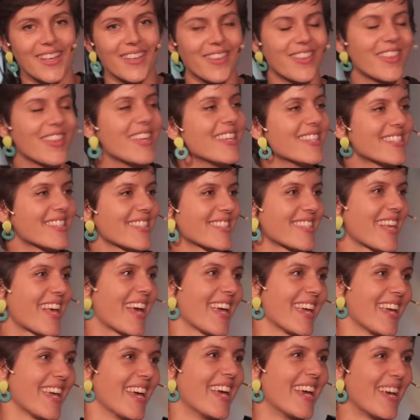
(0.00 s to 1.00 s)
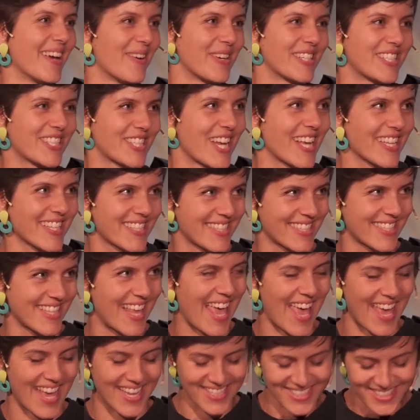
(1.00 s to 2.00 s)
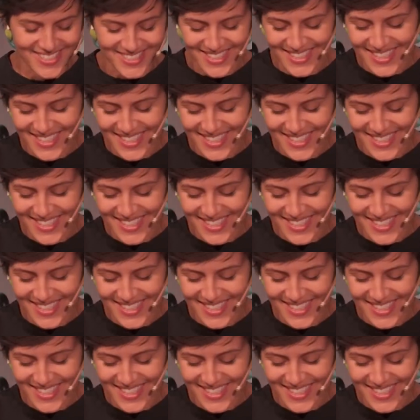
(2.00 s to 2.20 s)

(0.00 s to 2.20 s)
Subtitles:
thesis I just said.